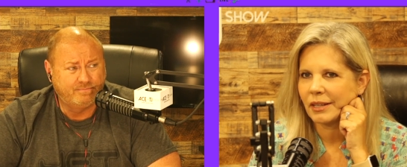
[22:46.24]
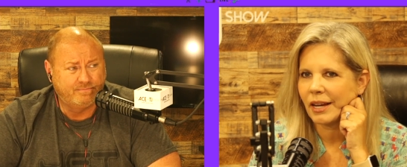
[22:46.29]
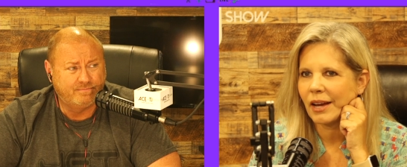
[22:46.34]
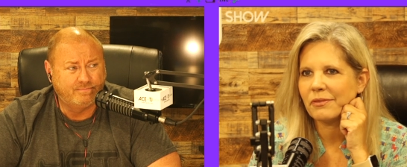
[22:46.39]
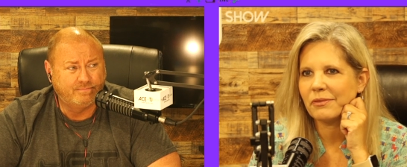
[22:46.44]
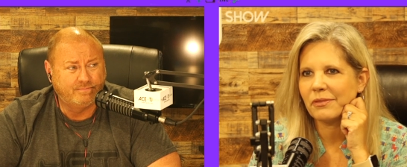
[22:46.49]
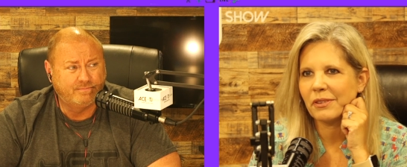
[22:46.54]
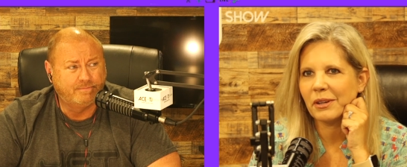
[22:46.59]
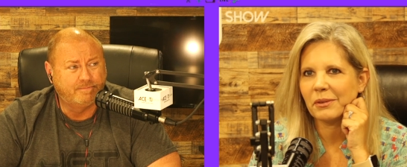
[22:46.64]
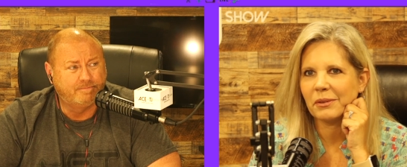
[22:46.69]
Speaker 1: I
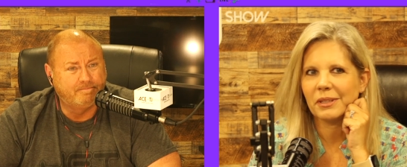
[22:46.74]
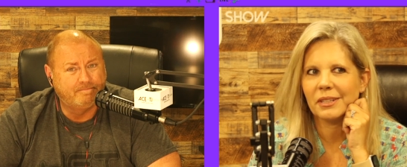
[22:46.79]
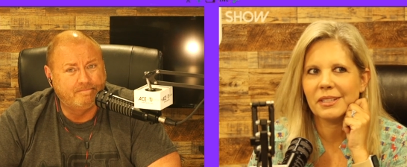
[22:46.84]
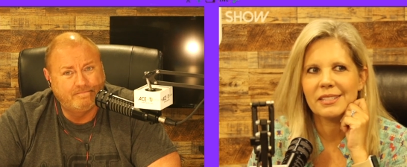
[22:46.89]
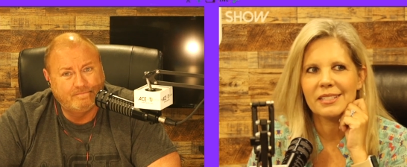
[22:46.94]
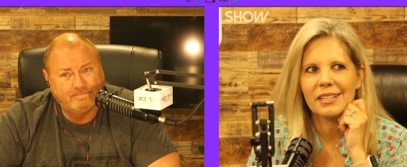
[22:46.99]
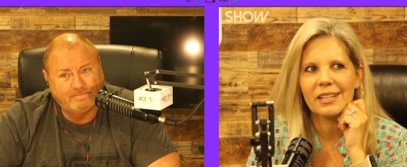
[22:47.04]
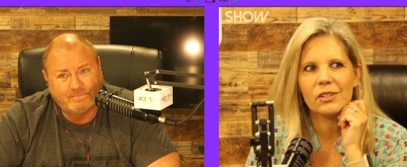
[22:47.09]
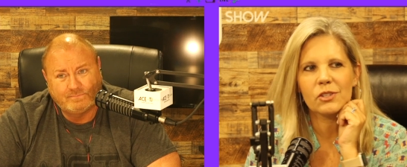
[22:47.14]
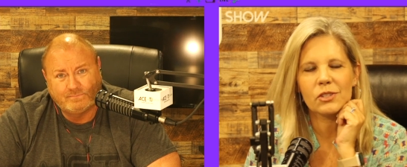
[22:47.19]

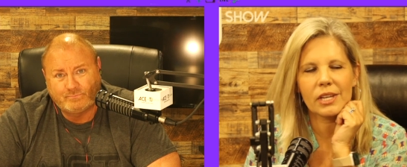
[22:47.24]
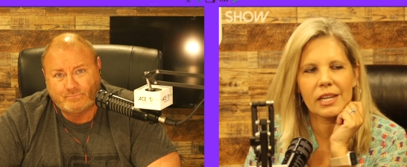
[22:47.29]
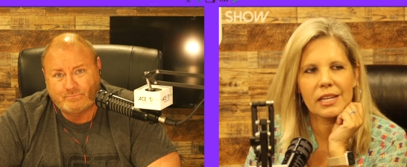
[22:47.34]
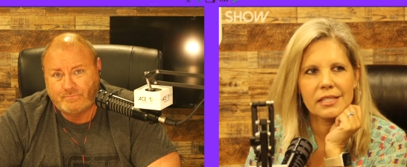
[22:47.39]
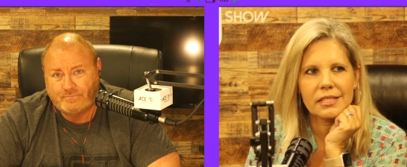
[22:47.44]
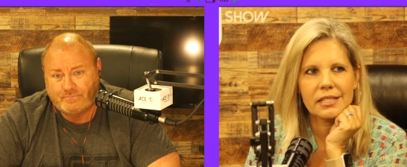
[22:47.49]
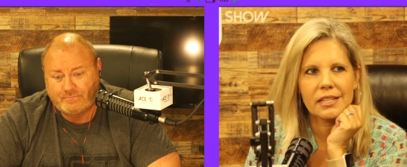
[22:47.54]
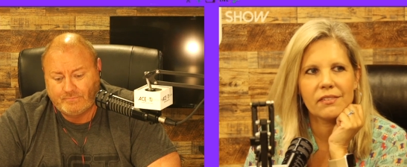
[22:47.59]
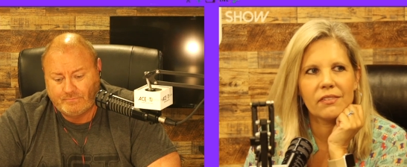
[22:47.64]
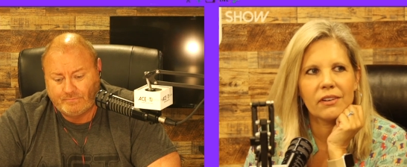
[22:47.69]
focus. I just
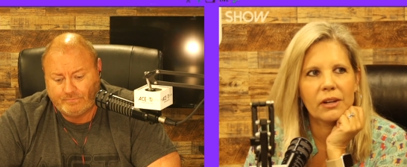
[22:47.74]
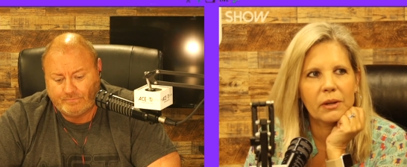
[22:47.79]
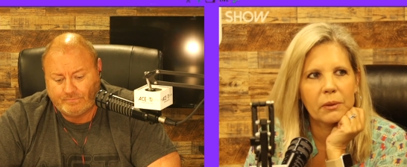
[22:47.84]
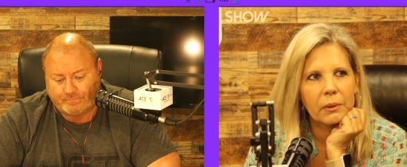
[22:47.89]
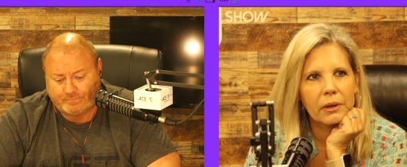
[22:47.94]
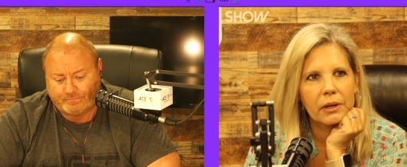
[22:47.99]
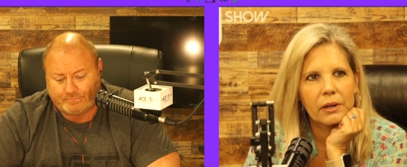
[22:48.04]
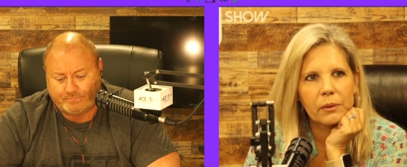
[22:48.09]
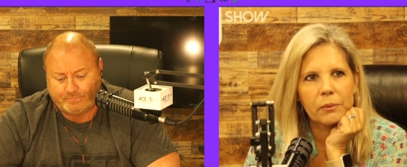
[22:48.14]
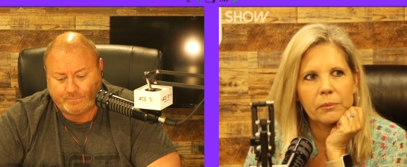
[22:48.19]
can't see very
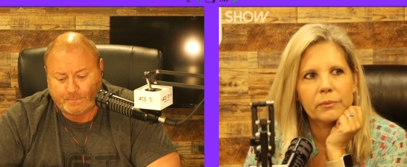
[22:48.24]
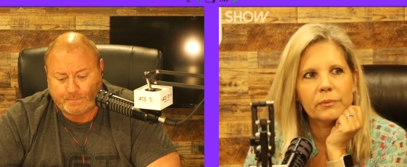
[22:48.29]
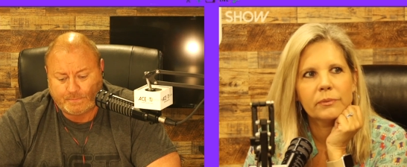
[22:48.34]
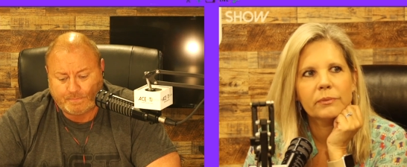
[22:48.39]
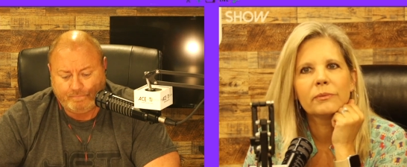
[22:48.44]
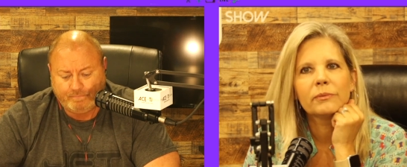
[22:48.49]
well.